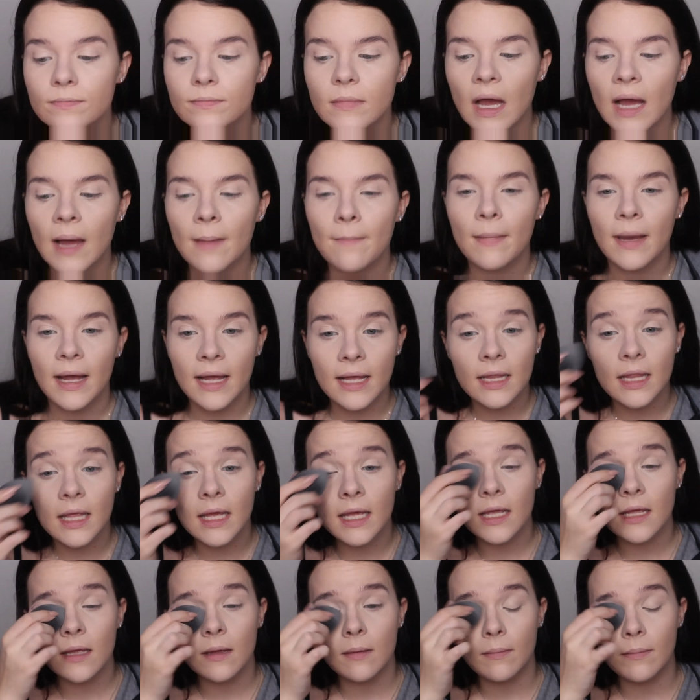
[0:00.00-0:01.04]
I might
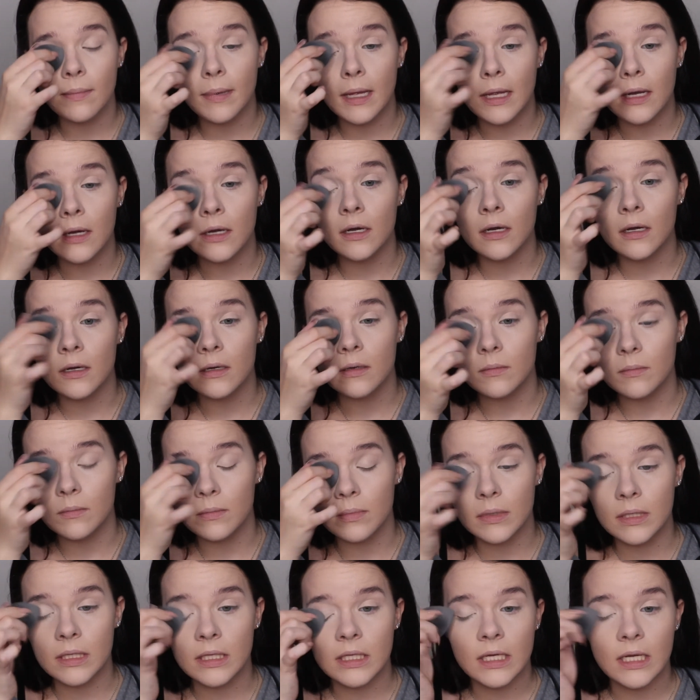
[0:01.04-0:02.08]
like it better
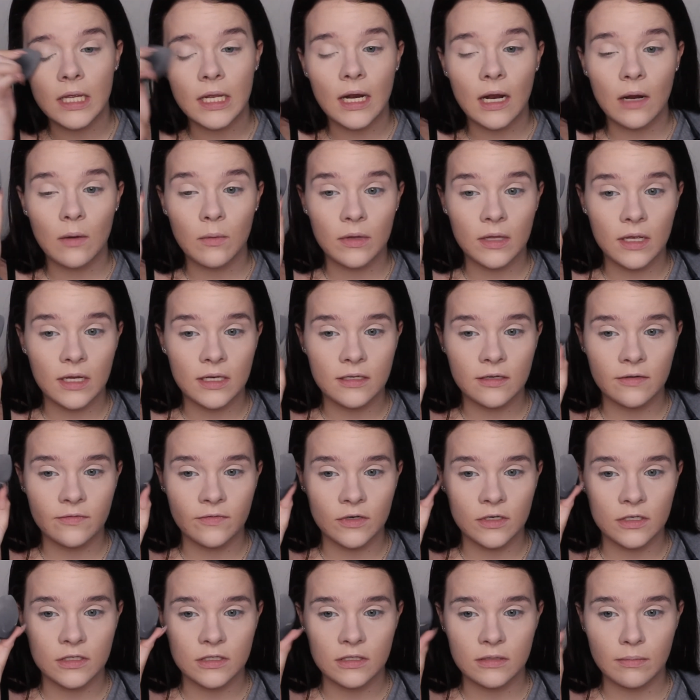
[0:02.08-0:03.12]
blending it out with a
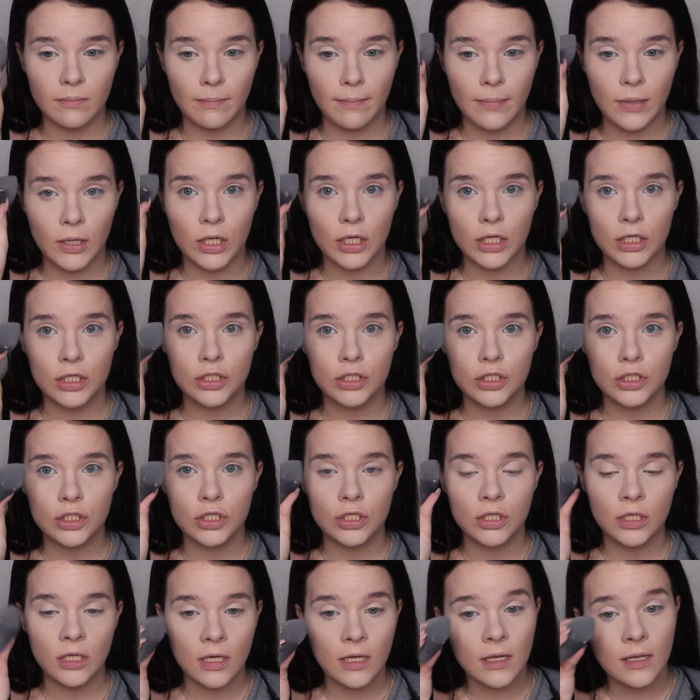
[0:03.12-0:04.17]
different
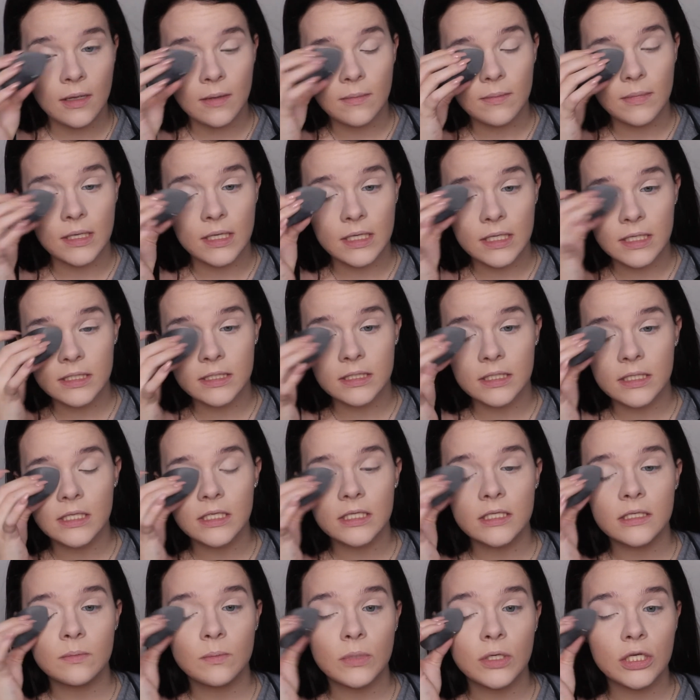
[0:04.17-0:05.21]
sponge, because
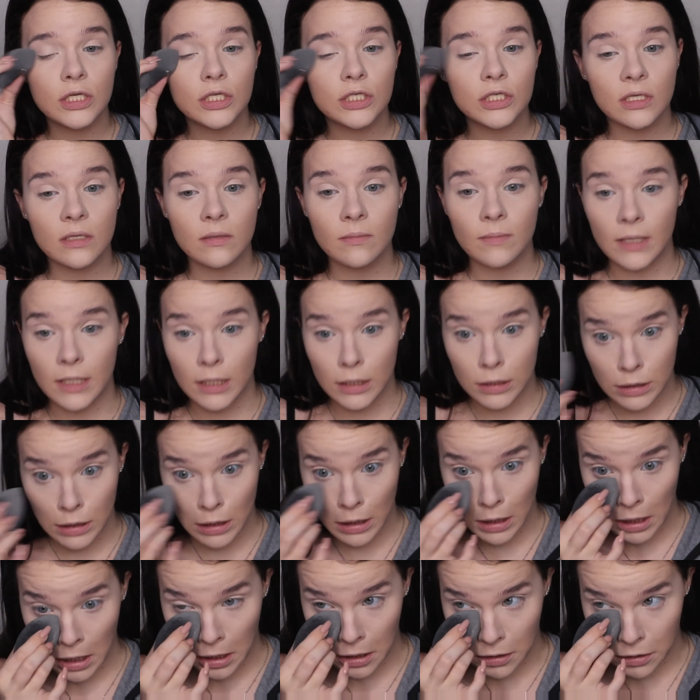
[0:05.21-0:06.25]
this sponge compared to
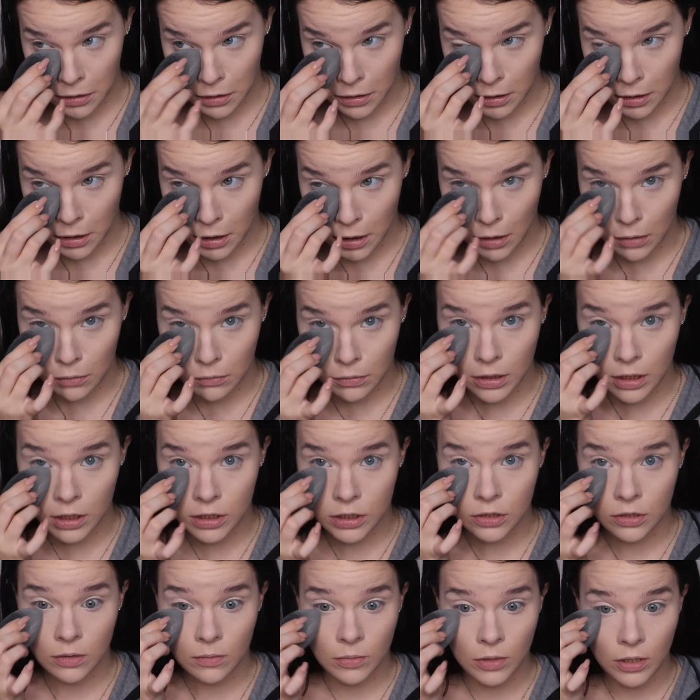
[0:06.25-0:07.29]
like the
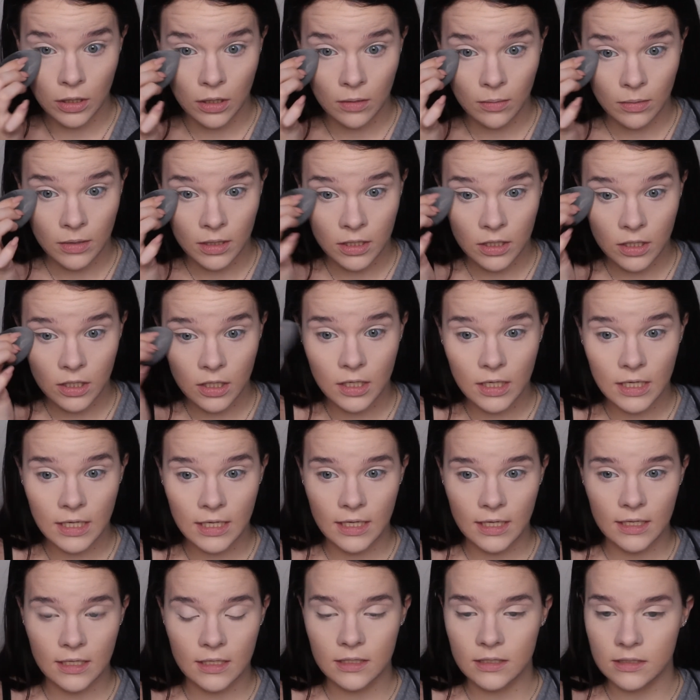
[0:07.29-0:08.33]
original Beauty Blender,
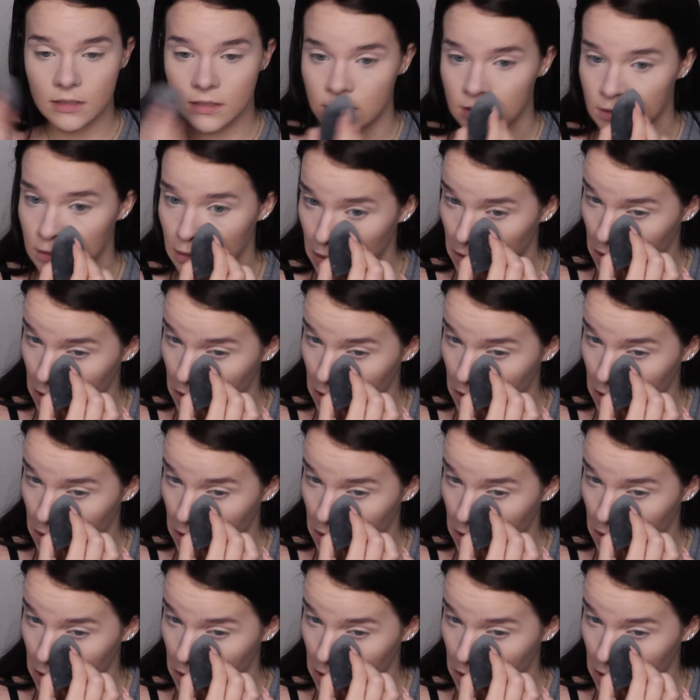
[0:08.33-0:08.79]
it is